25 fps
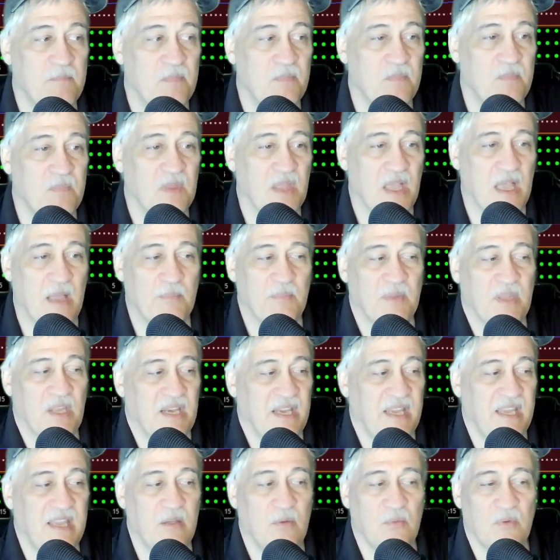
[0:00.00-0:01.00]
I'm going to
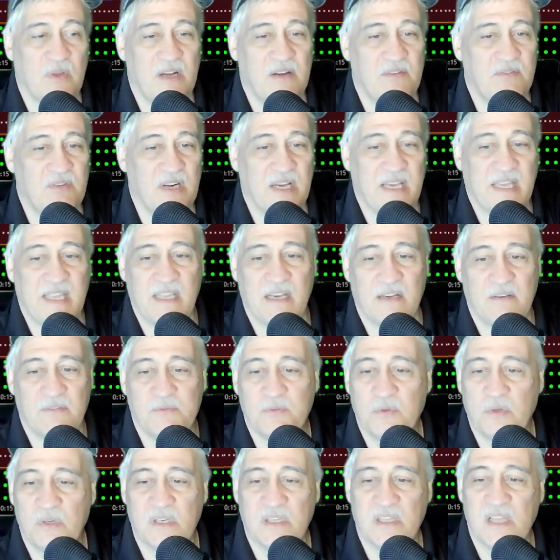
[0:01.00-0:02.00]
get whatever I get at
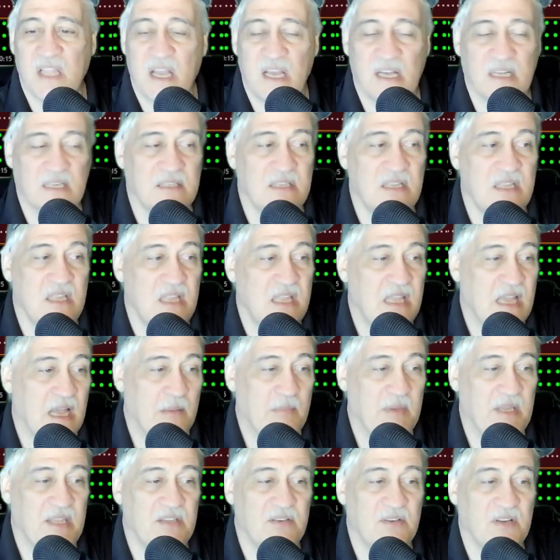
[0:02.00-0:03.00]
4 o'clock. I'm
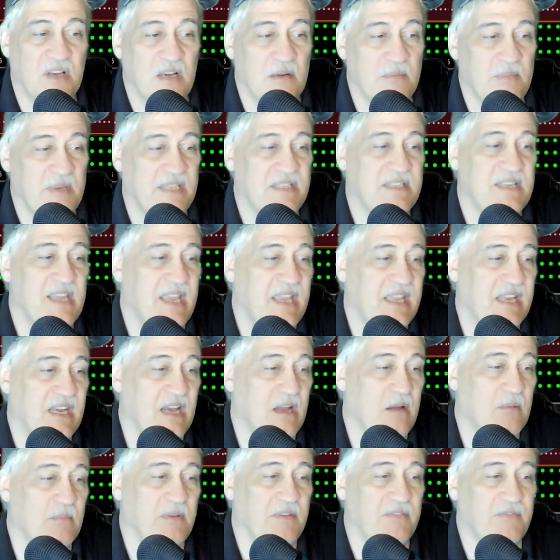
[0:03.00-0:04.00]
either going to be taken
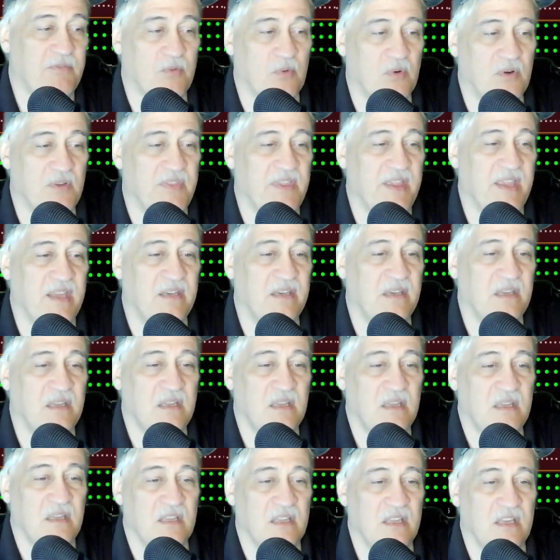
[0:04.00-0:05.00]
out before then,
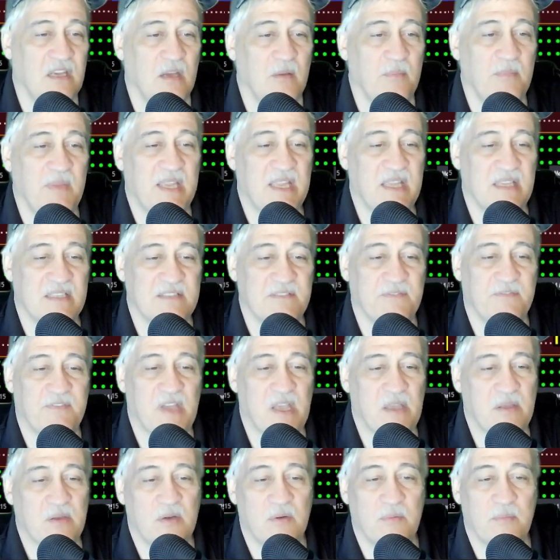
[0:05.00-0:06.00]
you know, because if I
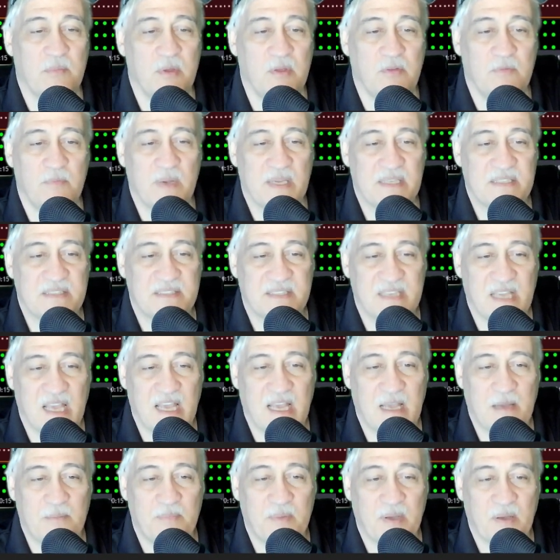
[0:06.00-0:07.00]
would have moved my
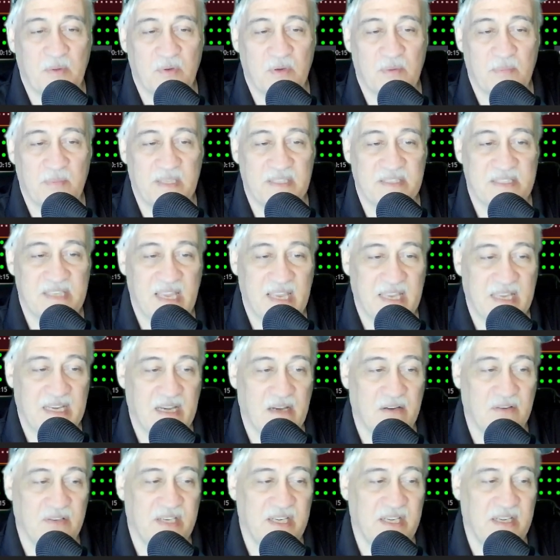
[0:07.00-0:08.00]
stop, I would have been taken
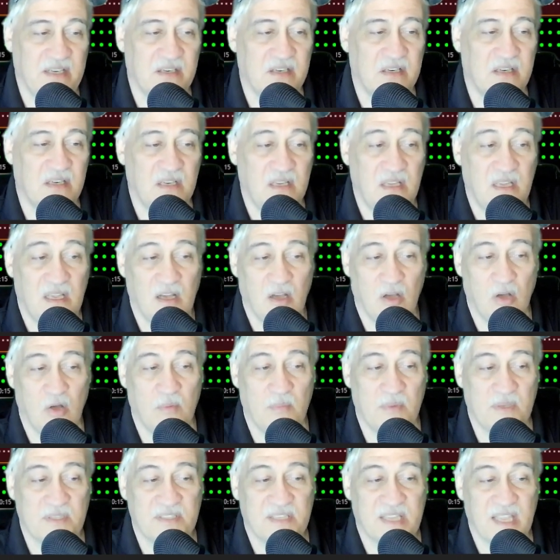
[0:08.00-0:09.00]
out here.
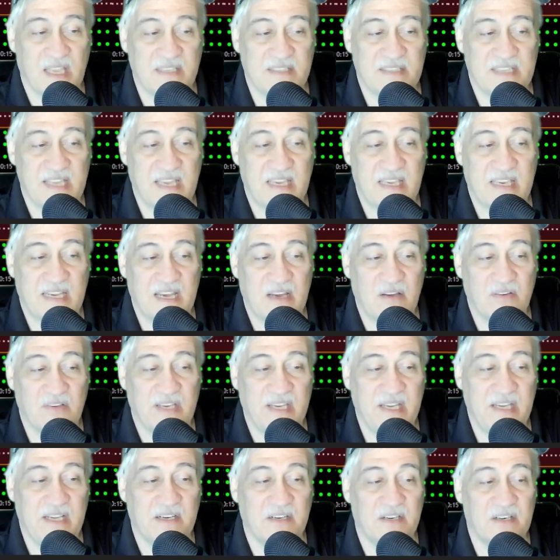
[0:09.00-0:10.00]
Almost got taken out
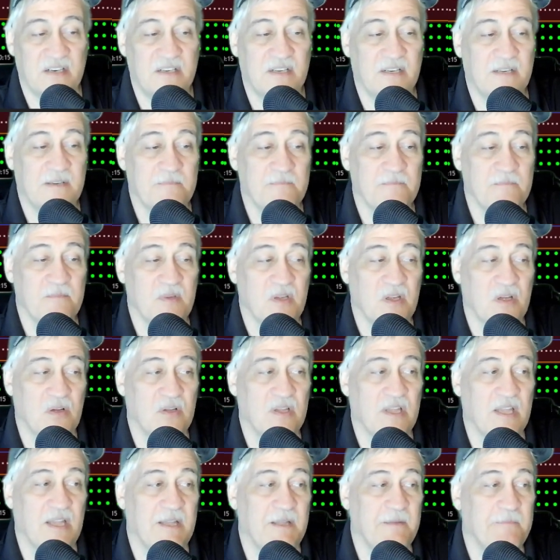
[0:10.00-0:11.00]
here.
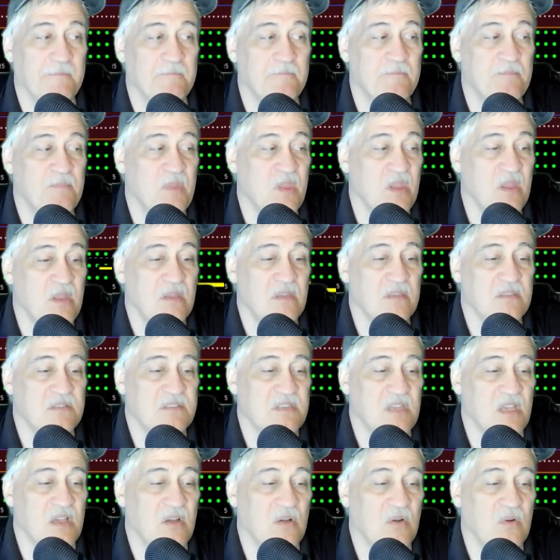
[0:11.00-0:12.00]
Okay.
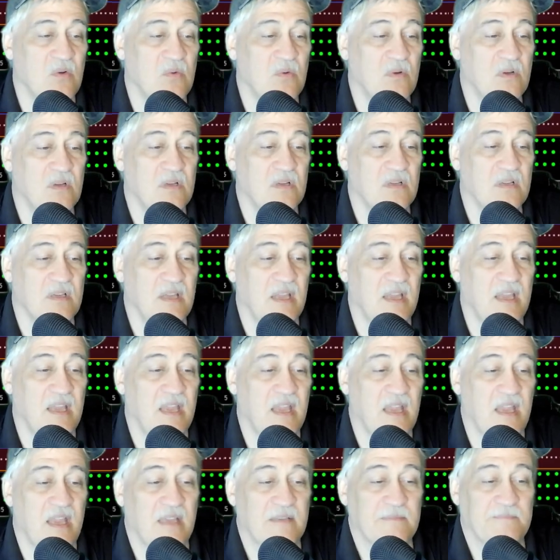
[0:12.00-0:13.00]
So
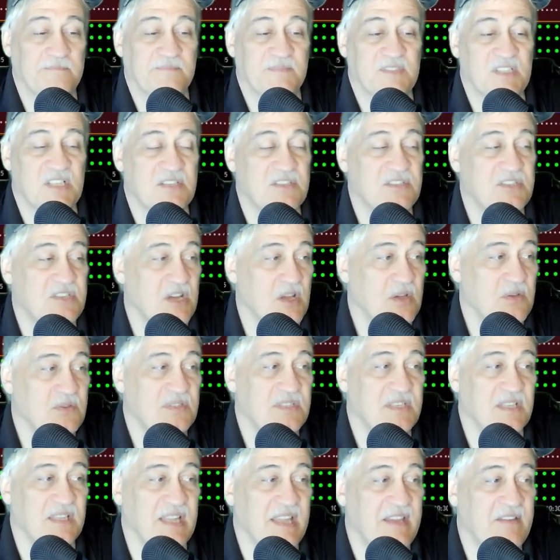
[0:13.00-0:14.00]
just chose
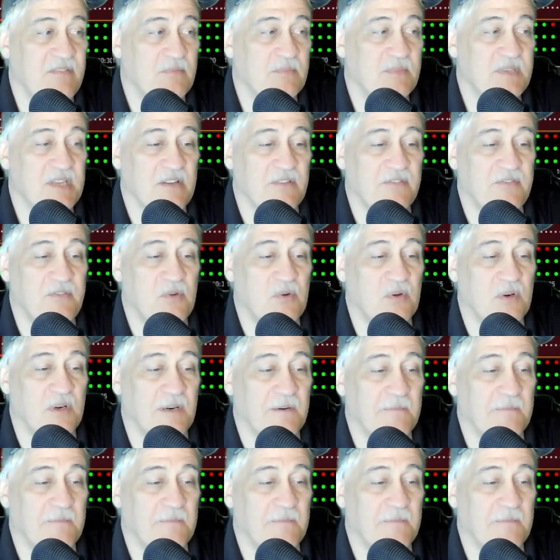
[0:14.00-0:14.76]
to leave them till 4.